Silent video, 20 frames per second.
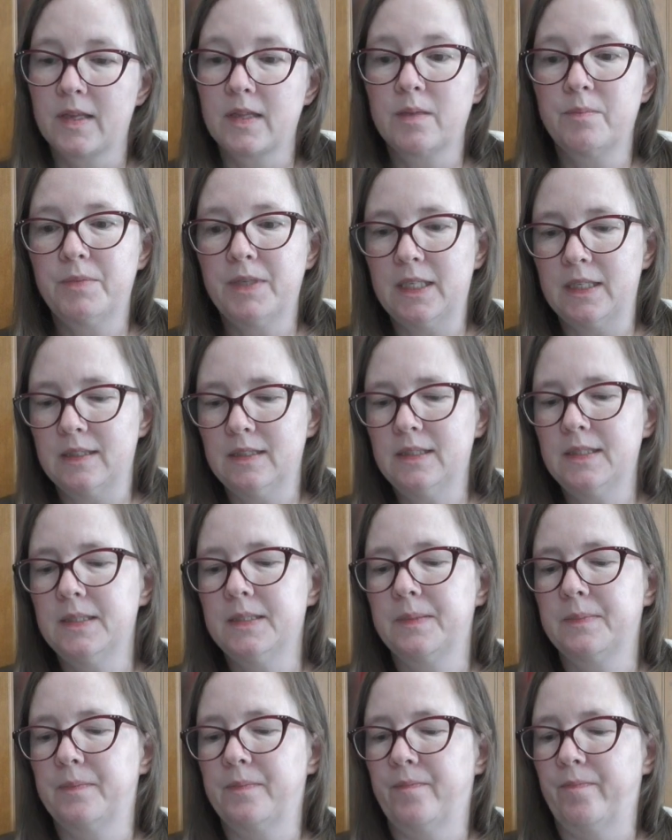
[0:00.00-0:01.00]
the
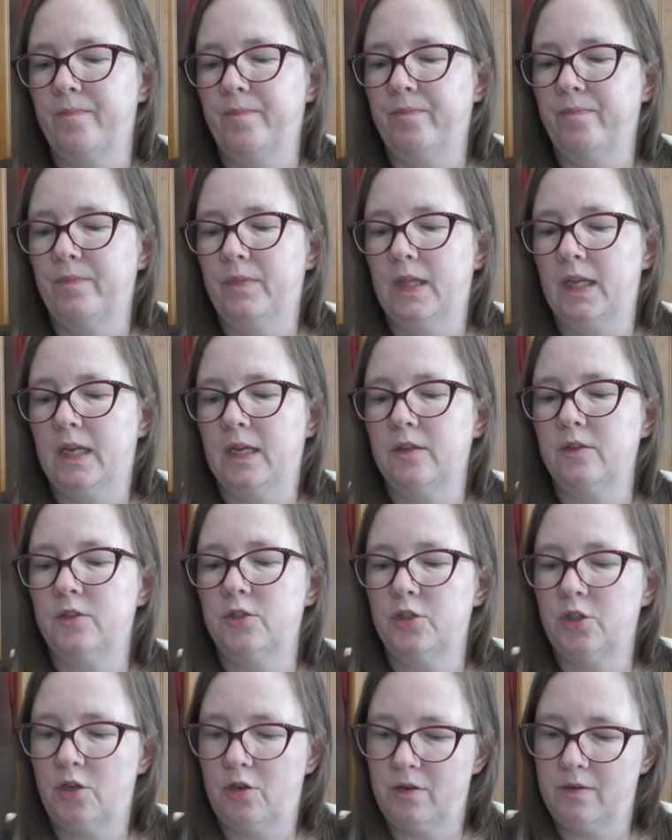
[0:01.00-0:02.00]
beads, the
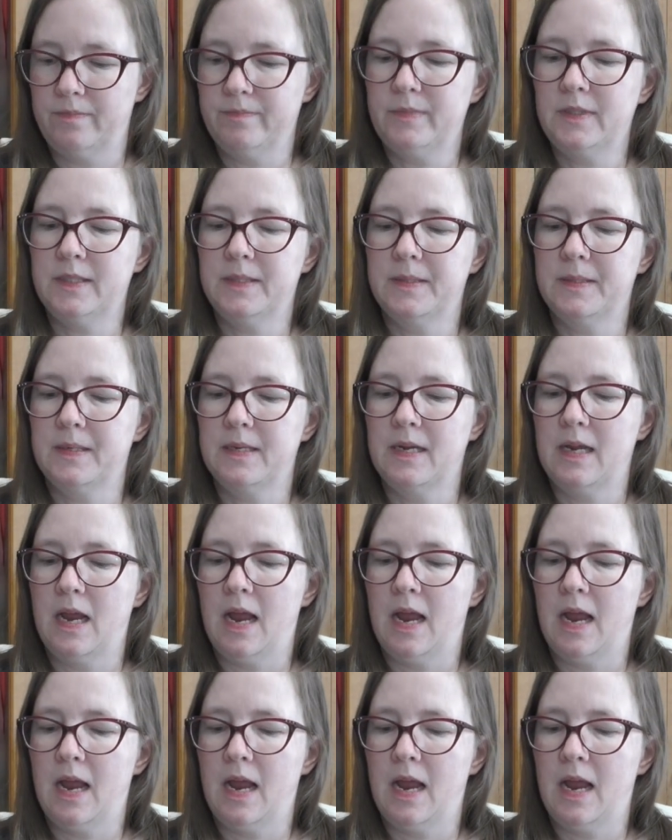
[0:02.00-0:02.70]
charms,